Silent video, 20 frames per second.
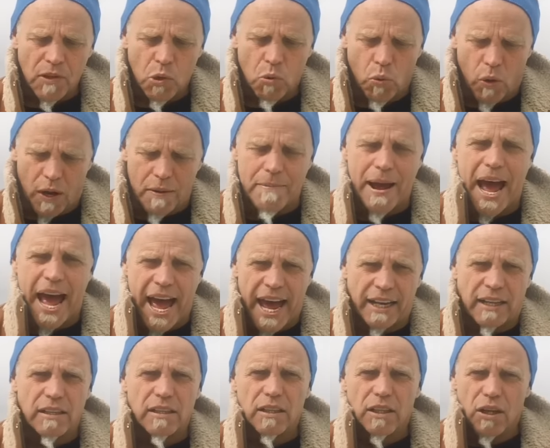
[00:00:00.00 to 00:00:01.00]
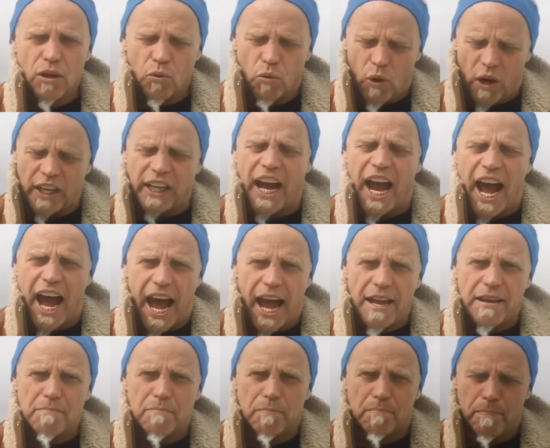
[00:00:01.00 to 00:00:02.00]
One man, one guy,
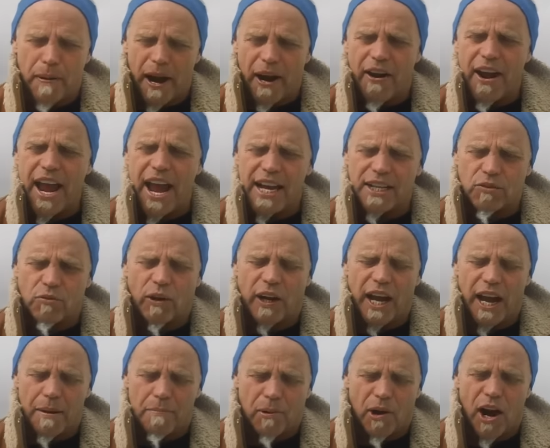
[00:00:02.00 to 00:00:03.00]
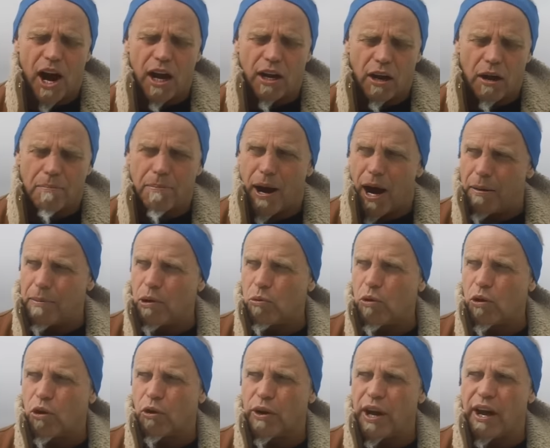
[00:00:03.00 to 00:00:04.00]
Barry Antoinette, Barack Obama
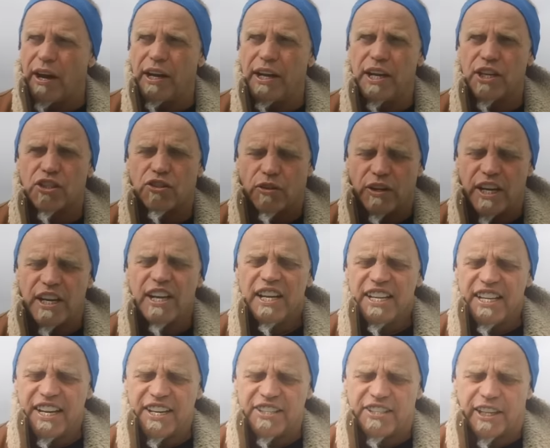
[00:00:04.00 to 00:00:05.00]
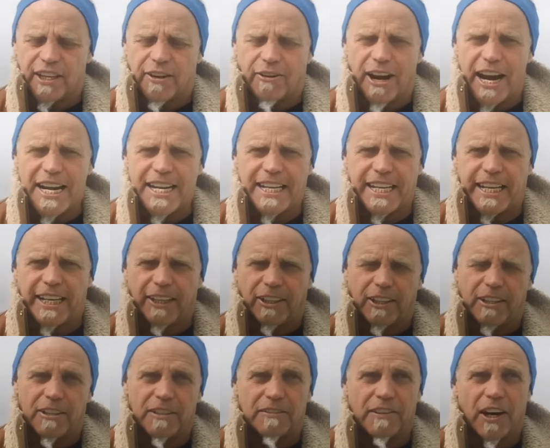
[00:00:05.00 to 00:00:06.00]
will go down in history as the great
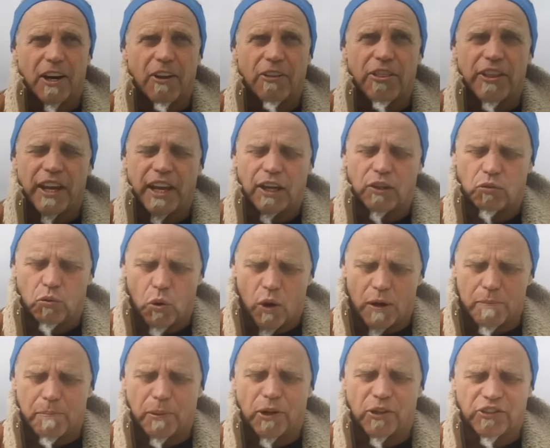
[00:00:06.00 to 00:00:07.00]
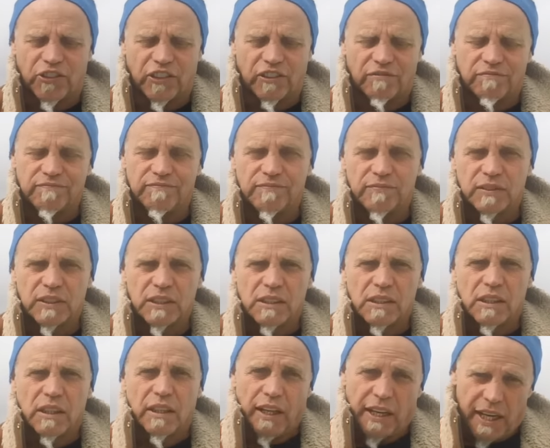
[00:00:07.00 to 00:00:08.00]
killer of all things, one person.
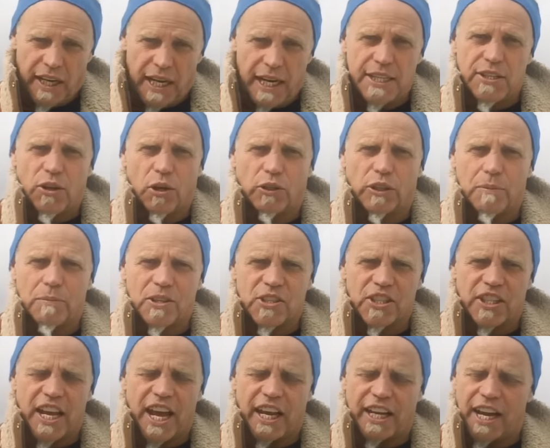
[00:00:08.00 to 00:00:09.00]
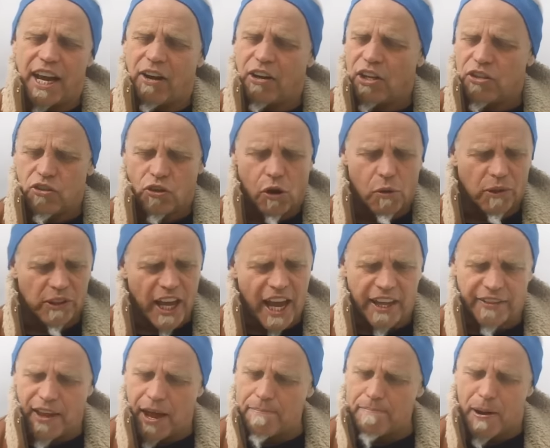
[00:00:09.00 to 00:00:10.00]
He told them to stand down. He's the only one that
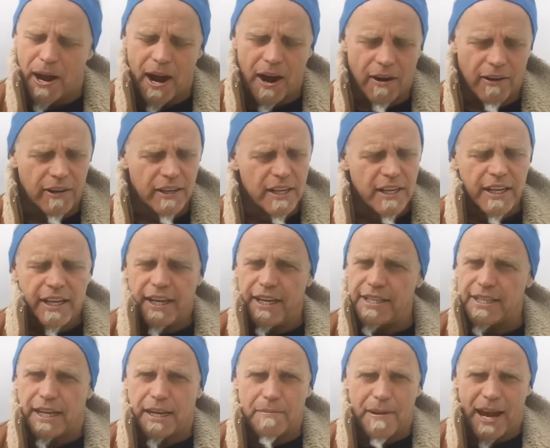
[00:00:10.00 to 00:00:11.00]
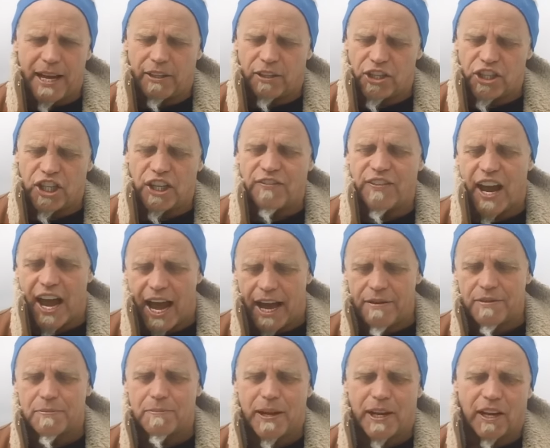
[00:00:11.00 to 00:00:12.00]
had that power. He's commander-in-chief. Yeah, he
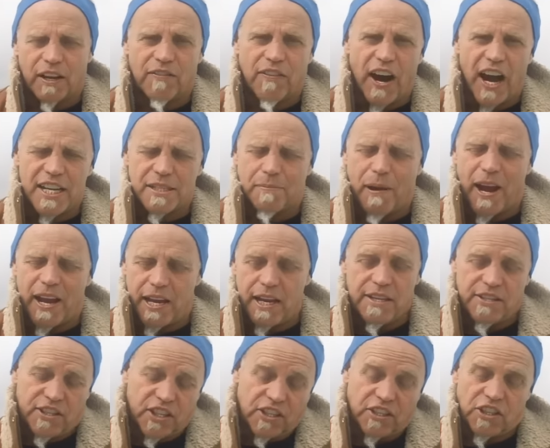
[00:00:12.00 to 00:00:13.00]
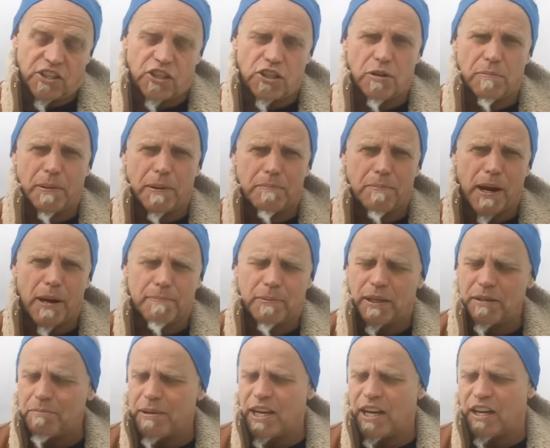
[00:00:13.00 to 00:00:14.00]
was being advised by, he's just a stupid
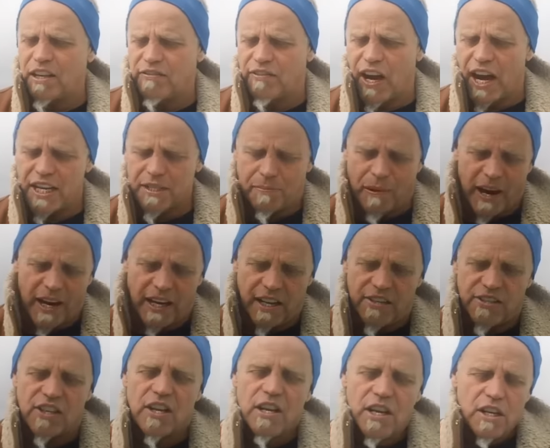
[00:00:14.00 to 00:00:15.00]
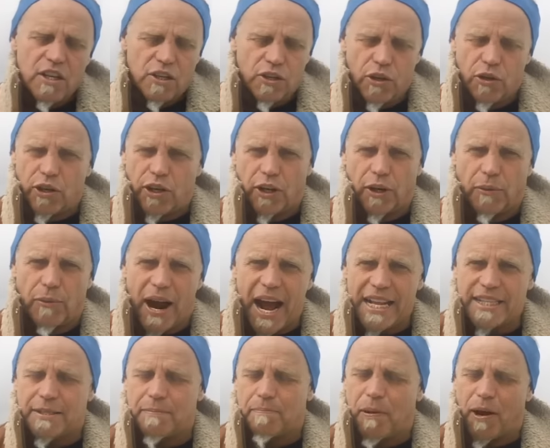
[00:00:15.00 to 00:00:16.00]
puppet, being advised by his nuclear
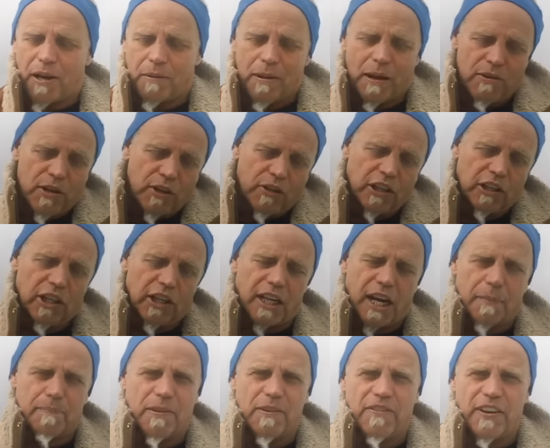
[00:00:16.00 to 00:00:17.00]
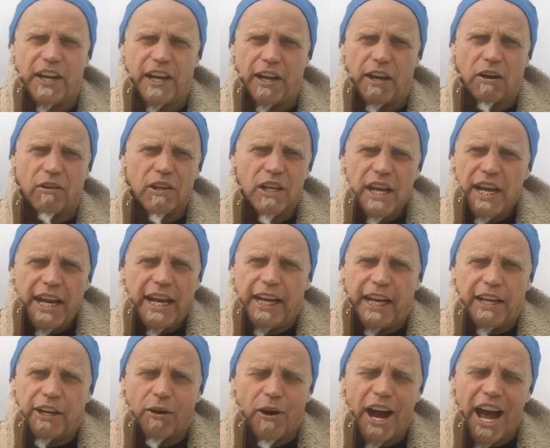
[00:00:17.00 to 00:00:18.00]
rats that pot him out. You can look up the video. He
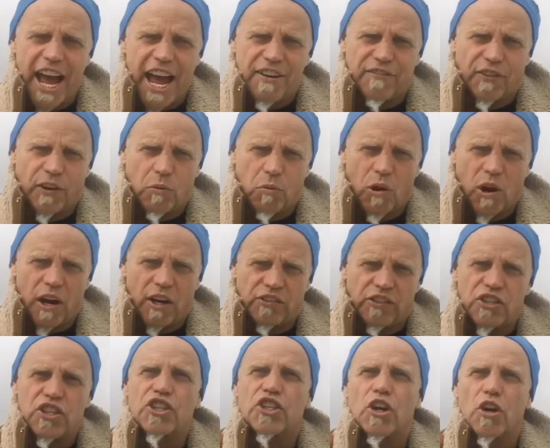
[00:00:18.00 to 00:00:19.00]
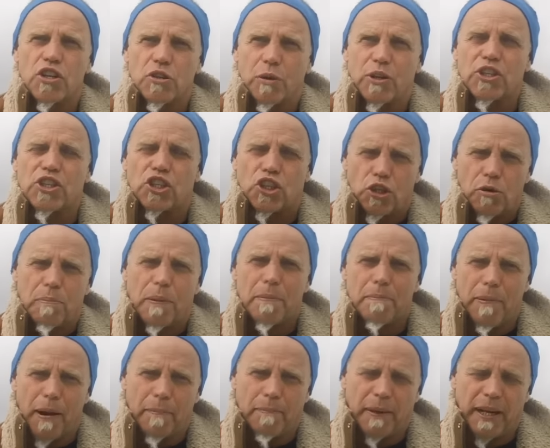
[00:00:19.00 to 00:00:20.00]
didn't know what Hanford was. It shows you what a
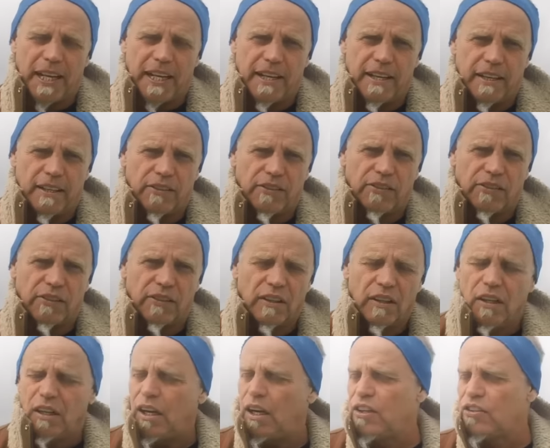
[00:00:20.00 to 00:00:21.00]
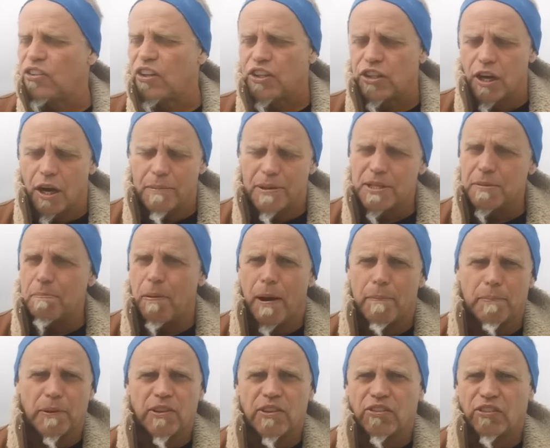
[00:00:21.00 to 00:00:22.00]
stupid puppet he is. He's the dumbest
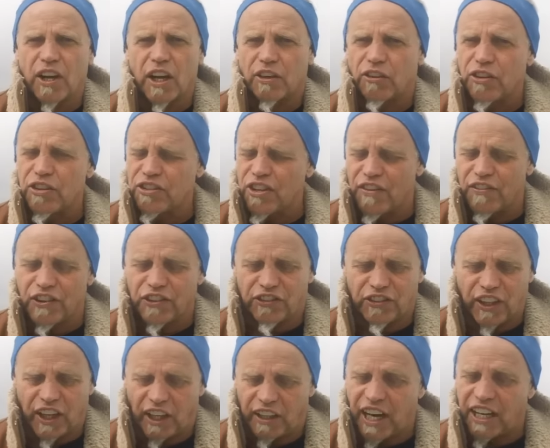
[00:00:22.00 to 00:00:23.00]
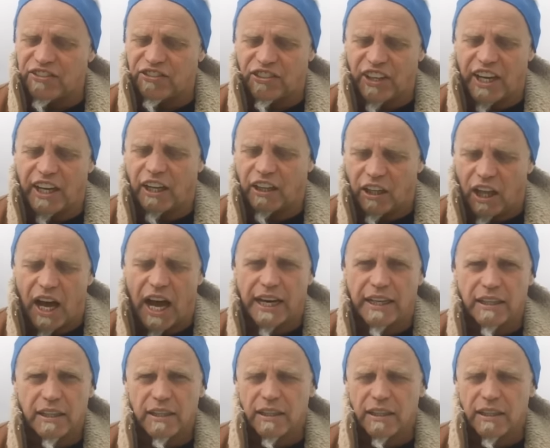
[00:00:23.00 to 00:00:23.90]
puppet this country's ever seen. That's saying a lot,